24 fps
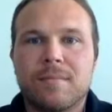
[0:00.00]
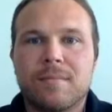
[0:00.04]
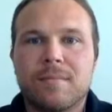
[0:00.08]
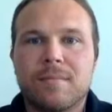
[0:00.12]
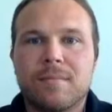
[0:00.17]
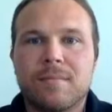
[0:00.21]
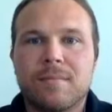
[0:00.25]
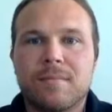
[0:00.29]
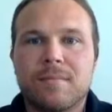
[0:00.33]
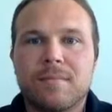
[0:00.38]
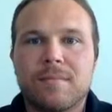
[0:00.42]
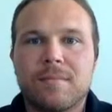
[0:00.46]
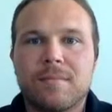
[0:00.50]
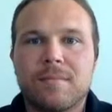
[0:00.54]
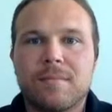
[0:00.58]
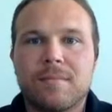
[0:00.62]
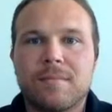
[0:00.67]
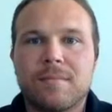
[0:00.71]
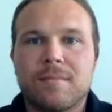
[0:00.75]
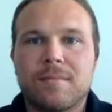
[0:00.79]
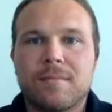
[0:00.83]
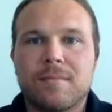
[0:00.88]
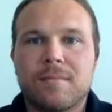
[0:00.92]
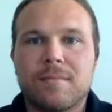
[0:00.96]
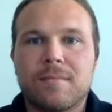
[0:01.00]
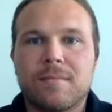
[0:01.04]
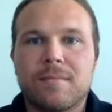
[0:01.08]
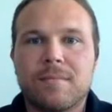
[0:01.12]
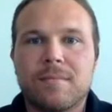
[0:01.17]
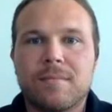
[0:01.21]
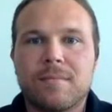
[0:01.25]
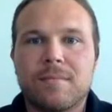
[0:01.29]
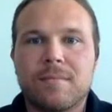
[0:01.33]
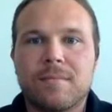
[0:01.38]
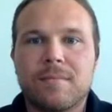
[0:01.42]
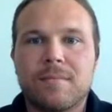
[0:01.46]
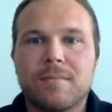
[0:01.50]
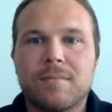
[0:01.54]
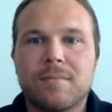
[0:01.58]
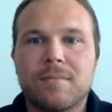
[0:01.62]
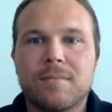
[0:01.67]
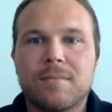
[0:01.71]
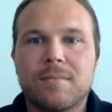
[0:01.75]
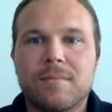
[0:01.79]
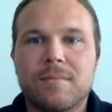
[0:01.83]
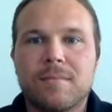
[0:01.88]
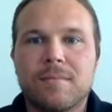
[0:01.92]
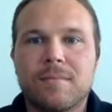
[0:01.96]

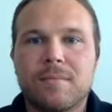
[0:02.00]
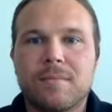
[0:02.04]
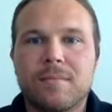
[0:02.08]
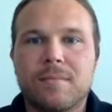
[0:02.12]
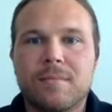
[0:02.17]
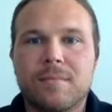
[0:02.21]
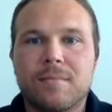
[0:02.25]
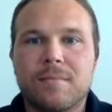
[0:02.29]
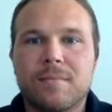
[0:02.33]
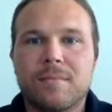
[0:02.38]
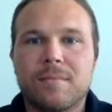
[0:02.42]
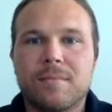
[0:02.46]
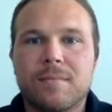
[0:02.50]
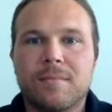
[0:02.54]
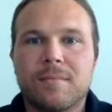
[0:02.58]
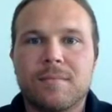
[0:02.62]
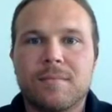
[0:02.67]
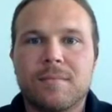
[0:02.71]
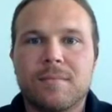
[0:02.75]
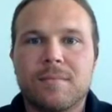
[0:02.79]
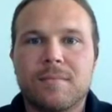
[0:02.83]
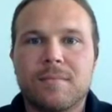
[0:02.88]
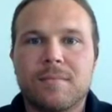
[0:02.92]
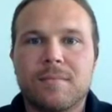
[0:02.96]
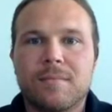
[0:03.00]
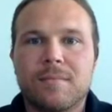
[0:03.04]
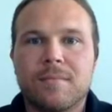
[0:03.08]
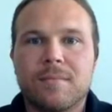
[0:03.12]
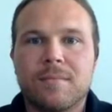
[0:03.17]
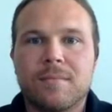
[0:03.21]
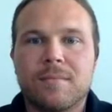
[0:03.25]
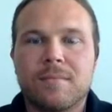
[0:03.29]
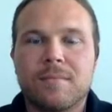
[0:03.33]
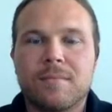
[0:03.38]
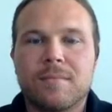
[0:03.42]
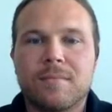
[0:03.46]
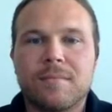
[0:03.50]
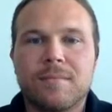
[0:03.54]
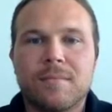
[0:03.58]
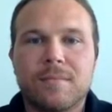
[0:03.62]
(not speaking)